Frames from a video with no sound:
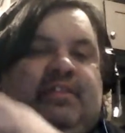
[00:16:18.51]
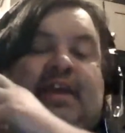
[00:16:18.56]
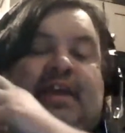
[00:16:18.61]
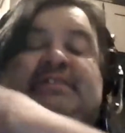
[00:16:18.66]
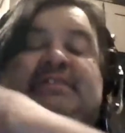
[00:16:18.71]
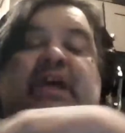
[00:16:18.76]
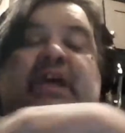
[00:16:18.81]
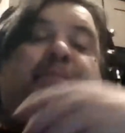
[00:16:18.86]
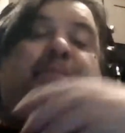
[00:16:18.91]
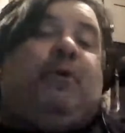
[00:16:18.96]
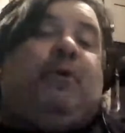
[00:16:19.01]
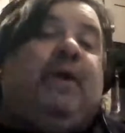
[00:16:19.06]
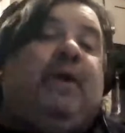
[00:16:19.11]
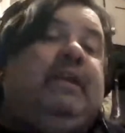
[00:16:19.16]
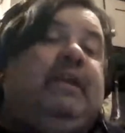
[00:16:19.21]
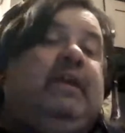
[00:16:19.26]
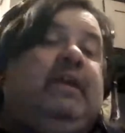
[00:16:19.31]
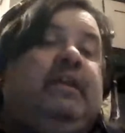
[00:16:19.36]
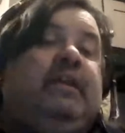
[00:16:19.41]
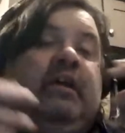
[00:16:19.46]
They
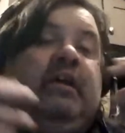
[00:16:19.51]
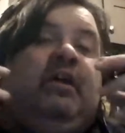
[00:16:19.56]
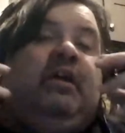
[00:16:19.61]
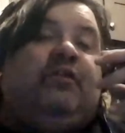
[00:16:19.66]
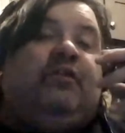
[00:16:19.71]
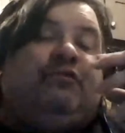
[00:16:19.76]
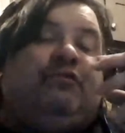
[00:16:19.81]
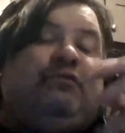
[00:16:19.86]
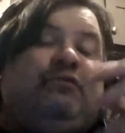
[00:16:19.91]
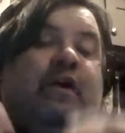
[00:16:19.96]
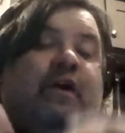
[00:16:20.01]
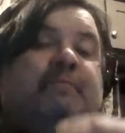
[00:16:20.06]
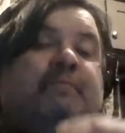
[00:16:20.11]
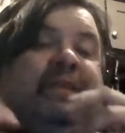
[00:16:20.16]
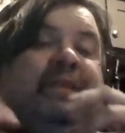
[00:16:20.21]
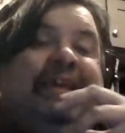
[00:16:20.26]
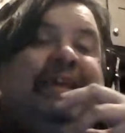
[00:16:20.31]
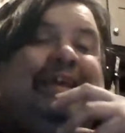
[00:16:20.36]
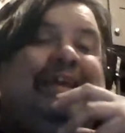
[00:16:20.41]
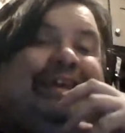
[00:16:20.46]
separated
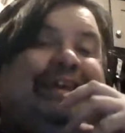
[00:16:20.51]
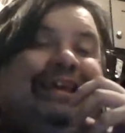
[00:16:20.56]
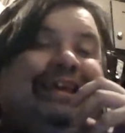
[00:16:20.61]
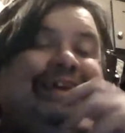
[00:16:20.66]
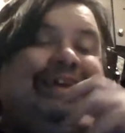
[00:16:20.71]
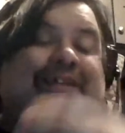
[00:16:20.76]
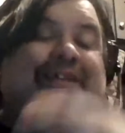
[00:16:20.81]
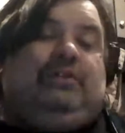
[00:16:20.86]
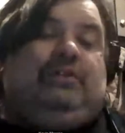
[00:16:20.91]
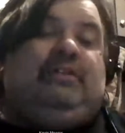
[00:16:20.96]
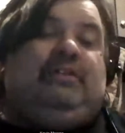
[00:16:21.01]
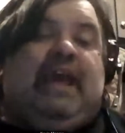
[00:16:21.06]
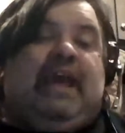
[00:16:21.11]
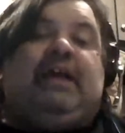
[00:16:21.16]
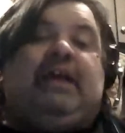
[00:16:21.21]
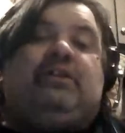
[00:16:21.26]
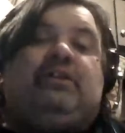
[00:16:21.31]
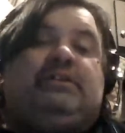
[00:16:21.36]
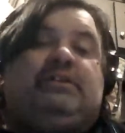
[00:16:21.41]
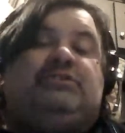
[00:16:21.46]
from the
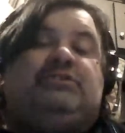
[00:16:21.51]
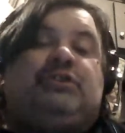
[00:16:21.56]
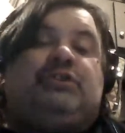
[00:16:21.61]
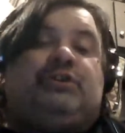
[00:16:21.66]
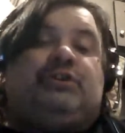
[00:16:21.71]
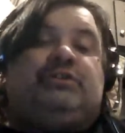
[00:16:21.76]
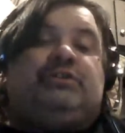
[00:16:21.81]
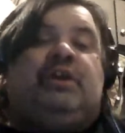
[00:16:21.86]
Anglican